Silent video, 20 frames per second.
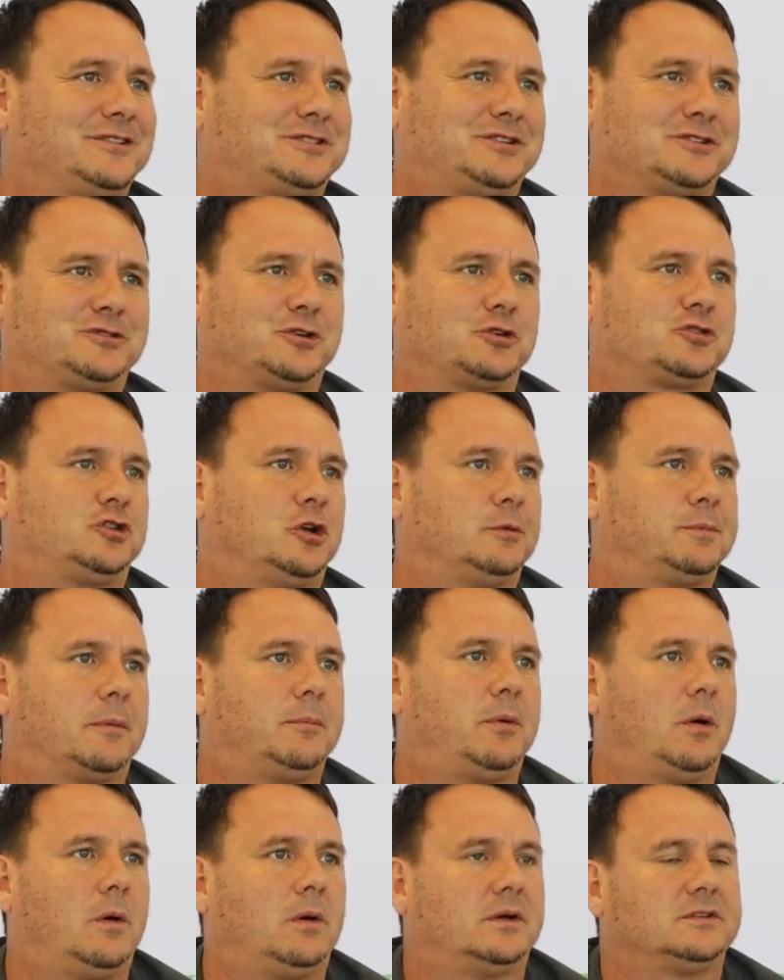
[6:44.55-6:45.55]
This is their
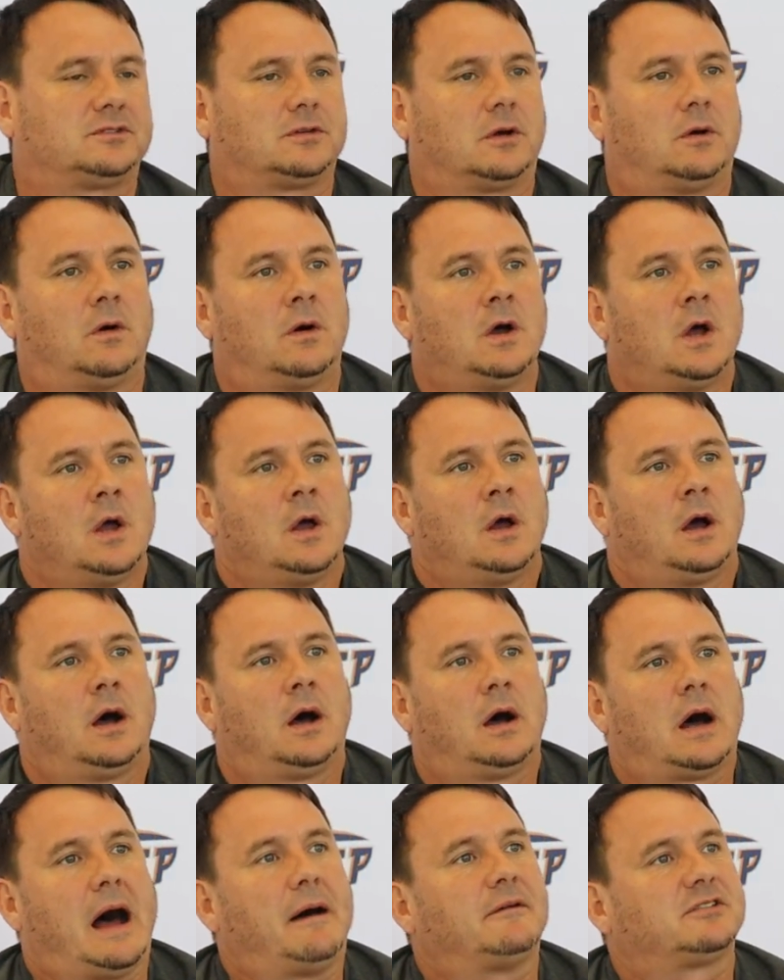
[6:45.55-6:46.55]
Super Bowl, and so
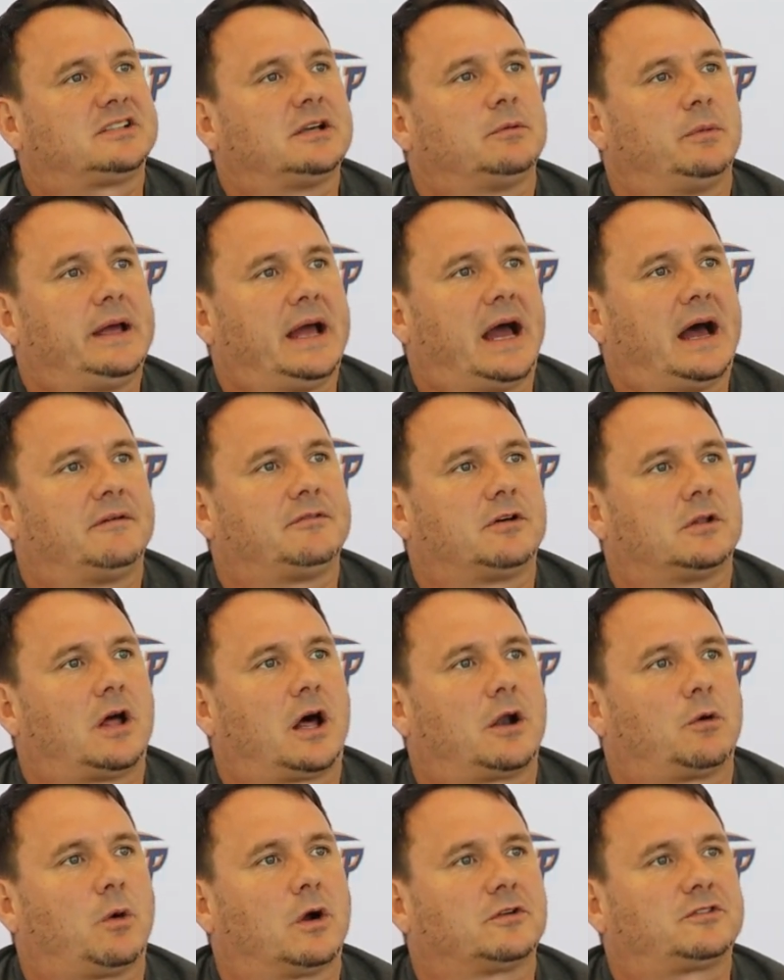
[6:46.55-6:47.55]
obviously we have a
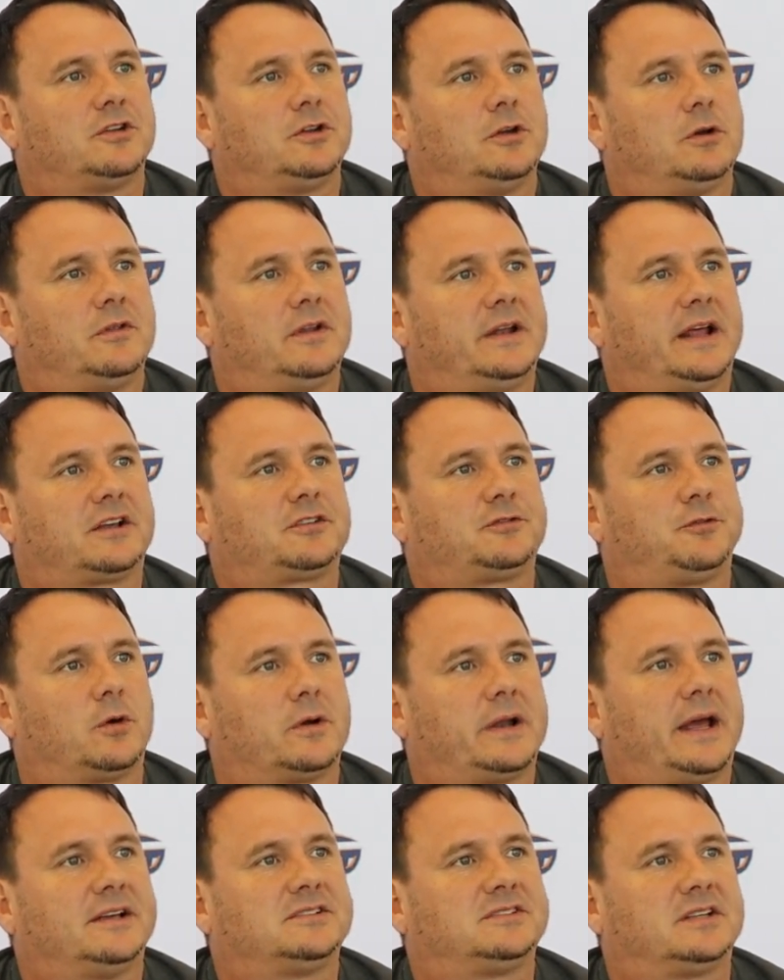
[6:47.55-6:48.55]
lot of work to do in the next
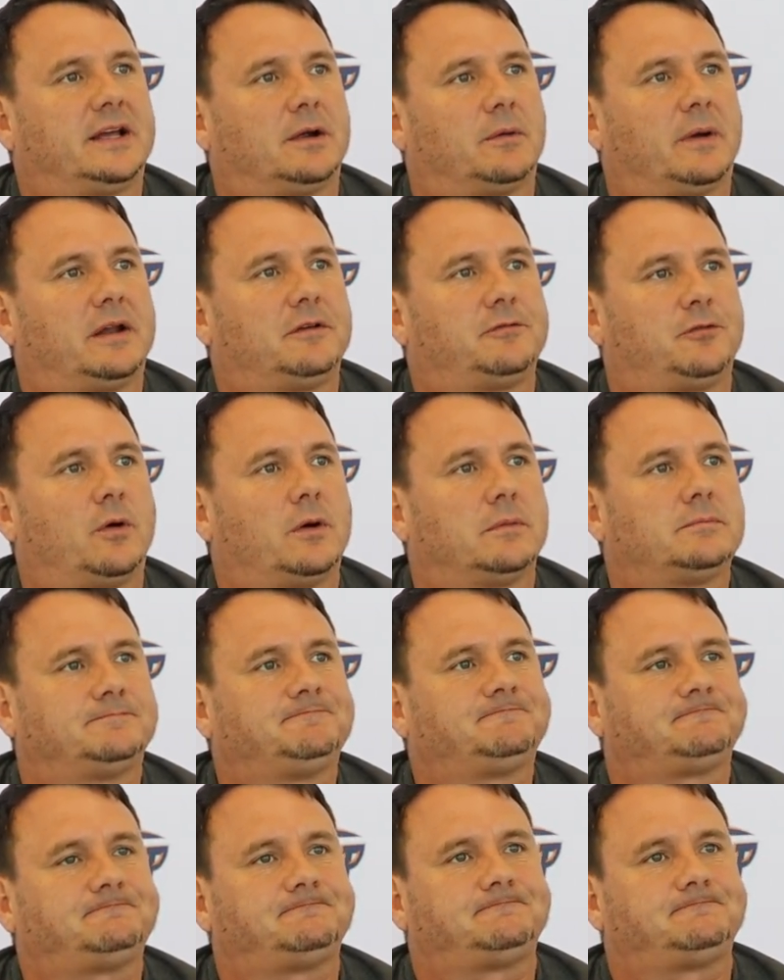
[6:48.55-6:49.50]
4 days to get ready for them.